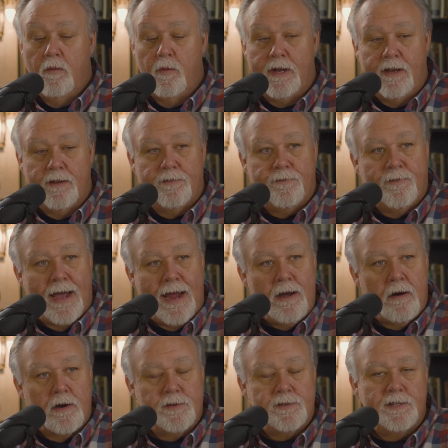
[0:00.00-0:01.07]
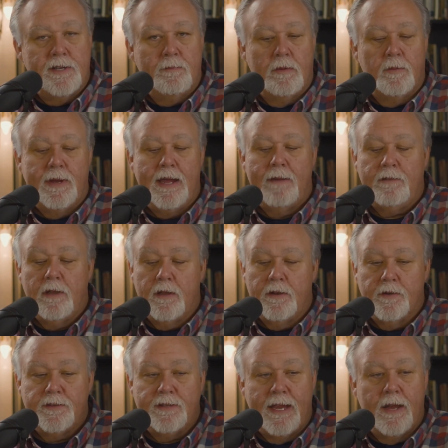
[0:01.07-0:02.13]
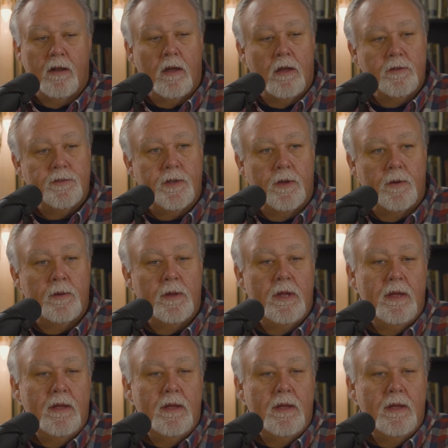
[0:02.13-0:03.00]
We need to fight our sin, but we have to understand also